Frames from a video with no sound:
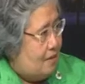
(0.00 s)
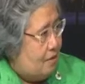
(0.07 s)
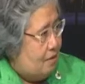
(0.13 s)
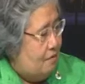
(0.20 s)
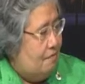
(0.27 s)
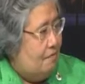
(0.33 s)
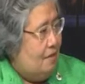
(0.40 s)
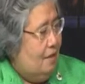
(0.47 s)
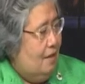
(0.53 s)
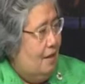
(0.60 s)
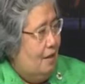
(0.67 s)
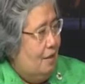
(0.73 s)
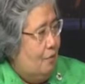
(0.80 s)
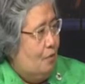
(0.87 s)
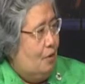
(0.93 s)
of
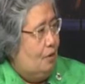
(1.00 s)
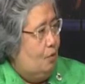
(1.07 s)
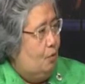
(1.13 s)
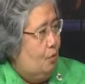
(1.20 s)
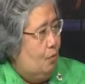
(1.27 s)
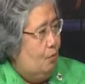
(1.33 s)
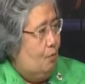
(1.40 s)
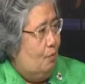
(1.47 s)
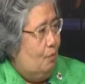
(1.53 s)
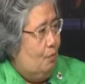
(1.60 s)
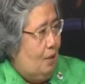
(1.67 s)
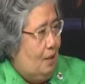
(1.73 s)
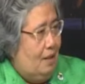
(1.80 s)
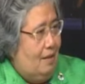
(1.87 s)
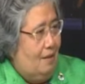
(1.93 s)
and what do
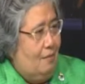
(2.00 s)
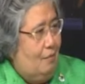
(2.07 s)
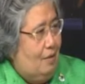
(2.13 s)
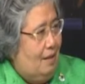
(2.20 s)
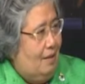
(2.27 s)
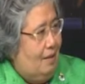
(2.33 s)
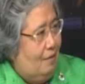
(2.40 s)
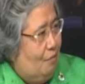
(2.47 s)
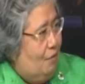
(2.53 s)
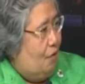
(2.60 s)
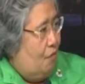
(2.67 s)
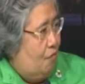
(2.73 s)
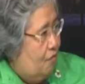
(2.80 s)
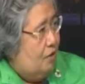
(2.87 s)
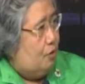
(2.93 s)
we
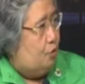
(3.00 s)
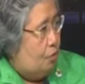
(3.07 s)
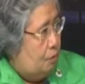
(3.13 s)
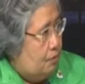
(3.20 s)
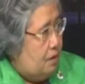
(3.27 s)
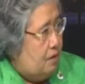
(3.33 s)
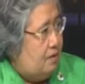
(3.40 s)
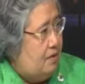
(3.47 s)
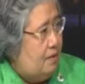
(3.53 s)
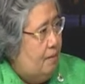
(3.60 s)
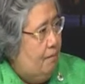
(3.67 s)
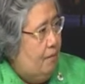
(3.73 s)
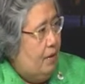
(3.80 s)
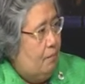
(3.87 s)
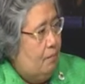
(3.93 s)
offer to the world.
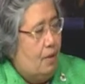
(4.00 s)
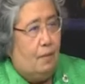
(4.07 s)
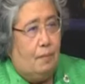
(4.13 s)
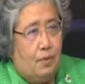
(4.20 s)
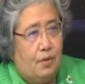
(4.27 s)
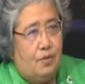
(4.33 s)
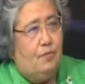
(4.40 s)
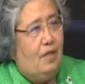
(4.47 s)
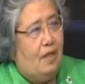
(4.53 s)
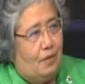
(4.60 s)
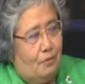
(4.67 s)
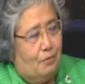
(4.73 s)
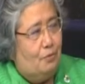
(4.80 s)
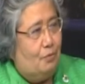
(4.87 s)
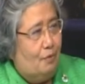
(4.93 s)
But of course, we are
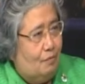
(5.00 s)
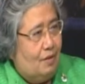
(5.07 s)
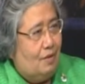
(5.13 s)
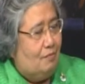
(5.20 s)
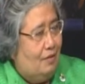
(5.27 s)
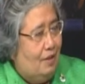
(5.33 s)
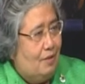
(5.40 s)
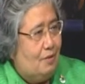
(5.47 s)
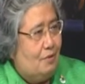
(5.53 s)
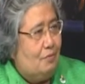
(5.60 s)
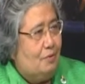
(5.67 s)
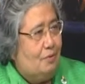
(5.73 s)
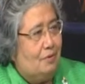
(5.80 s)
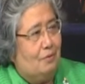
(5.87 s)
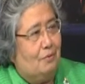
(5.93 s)
going to the world very
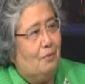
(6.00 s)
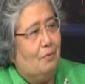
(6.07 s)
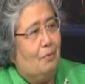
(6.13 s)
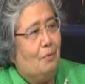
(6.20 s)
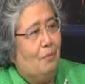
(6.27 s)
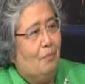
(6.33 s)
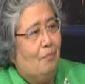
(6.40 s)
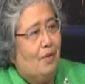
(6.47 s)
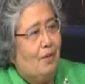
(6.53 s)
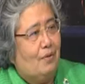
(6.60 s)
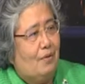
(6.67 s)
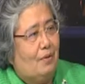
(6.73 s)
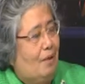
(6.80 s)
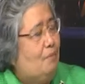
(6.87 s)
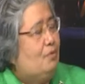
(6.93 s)
soon. So
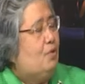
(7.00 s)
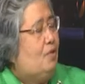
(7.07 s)
I'm so